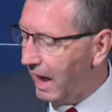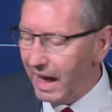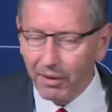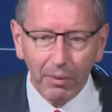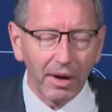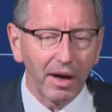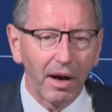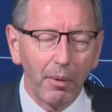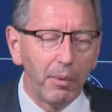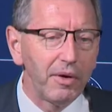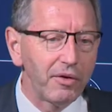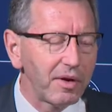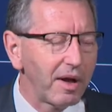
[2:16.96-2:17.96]

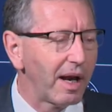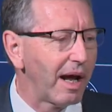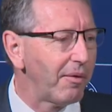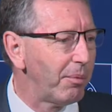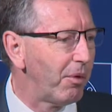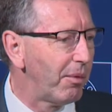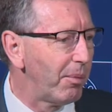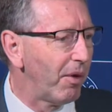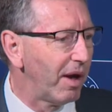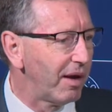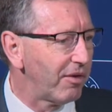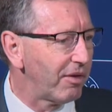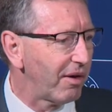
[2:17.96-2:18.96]
we're just going to have more and more
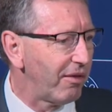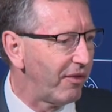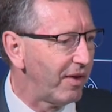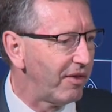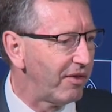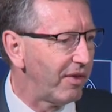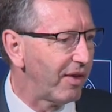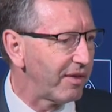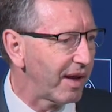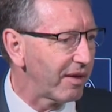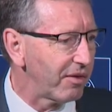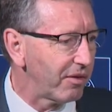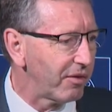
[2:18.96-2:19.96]
unnecessary features in the
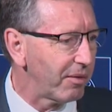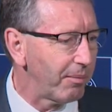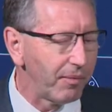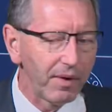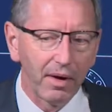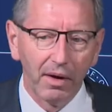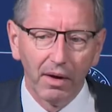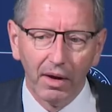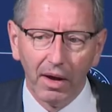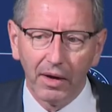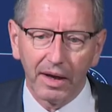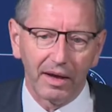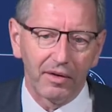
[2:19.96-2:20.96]
tax system.
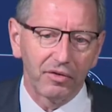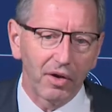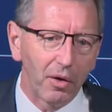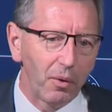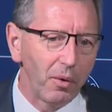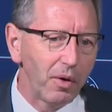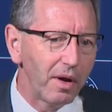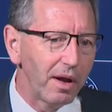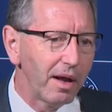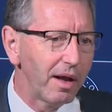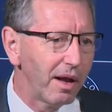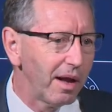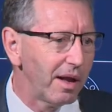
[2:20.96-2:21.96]
Okay, so
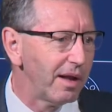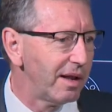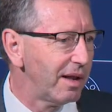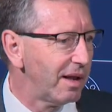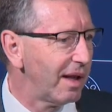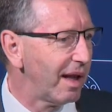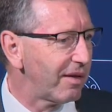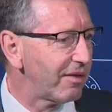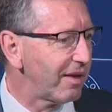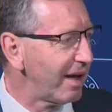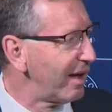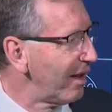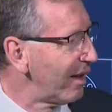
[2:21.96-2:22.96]
let's
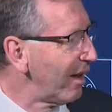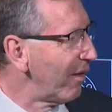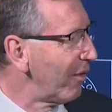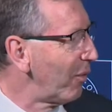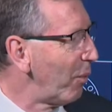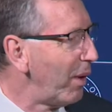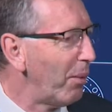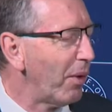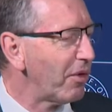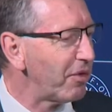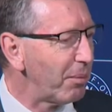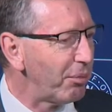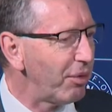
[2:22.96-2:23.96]
take it that we
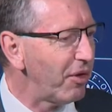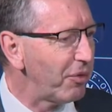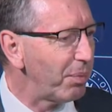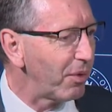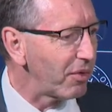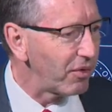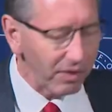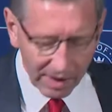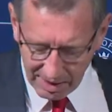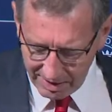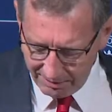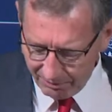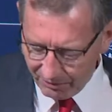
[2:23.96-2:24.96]
want some principles.
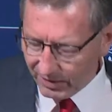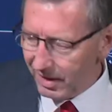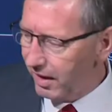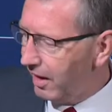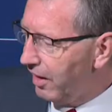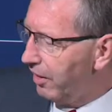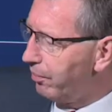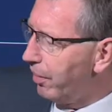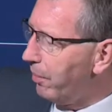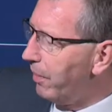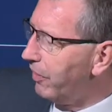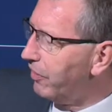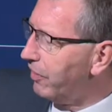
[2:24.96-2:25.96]

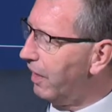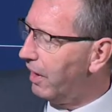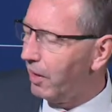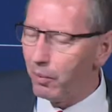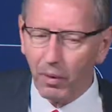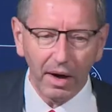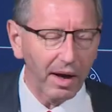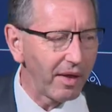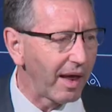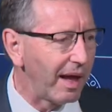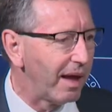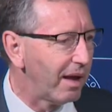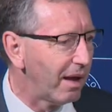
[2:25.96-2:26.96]
Problem is, you know, what are
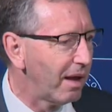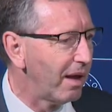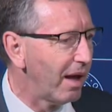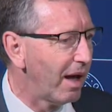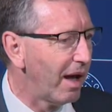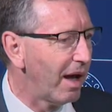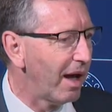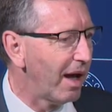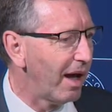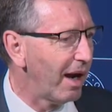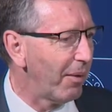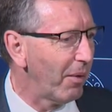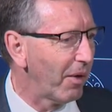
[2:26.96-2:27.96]
they?
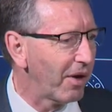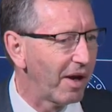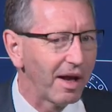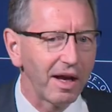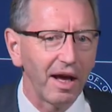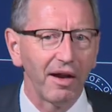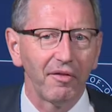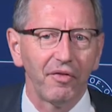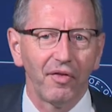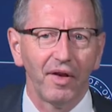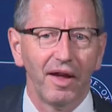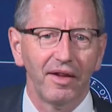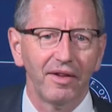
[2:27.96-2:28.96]
And I'm not going to kind
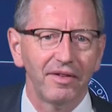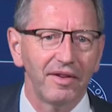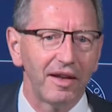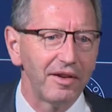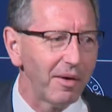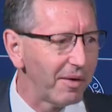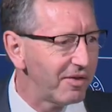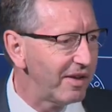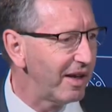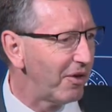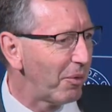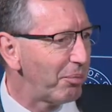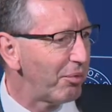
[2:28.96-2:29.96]
of set up a
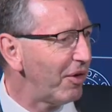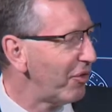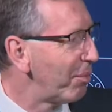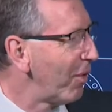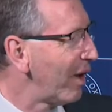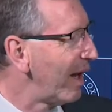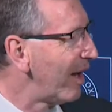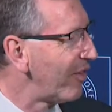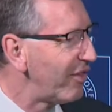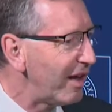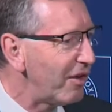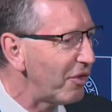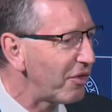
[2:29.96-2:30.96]
single principle in a
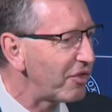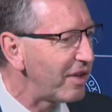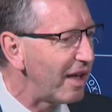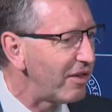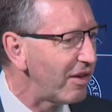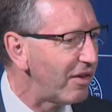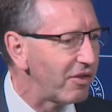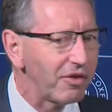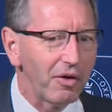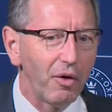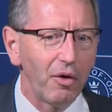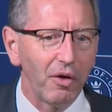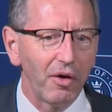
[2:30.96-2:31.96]
single sentence
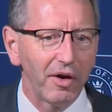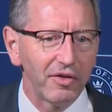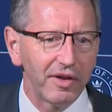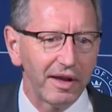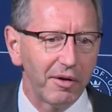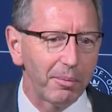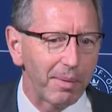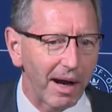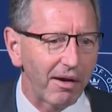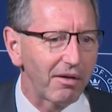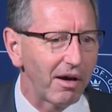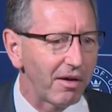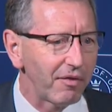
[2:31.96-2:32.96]
or a single
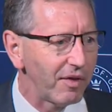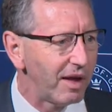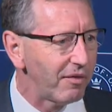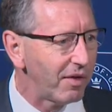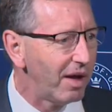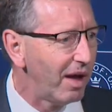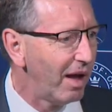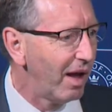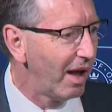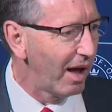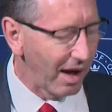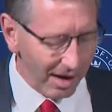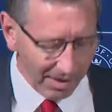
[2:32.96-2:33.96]
paragraph even.
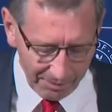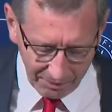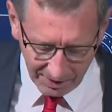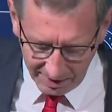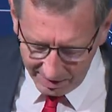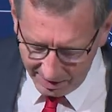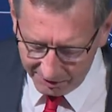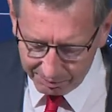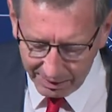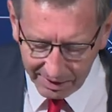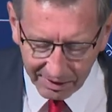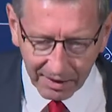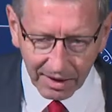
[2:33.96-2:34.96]
I
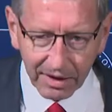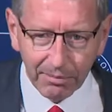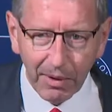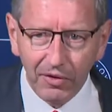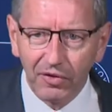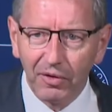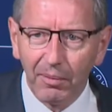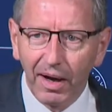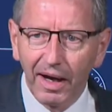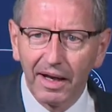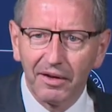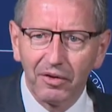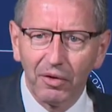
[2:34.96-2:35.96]
spent most of
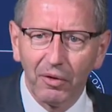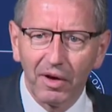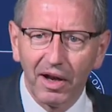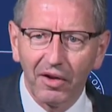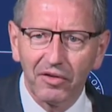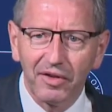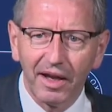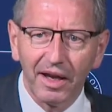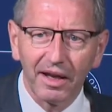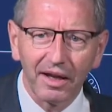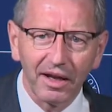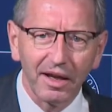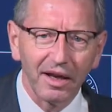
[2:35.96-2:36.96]
my talk last
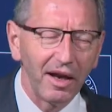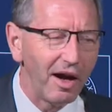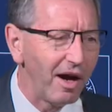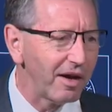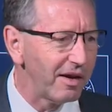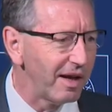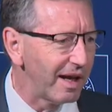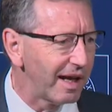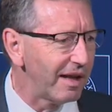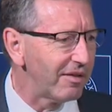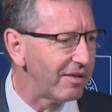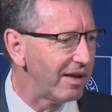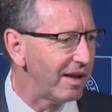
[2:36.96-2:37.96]
year in arguing
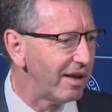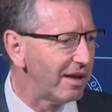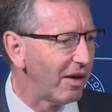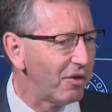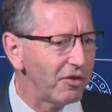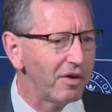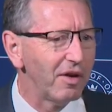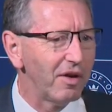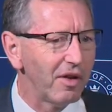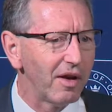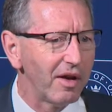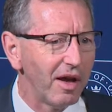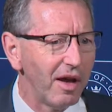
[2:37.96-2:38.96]
against the notion
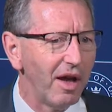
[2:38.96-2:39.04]
that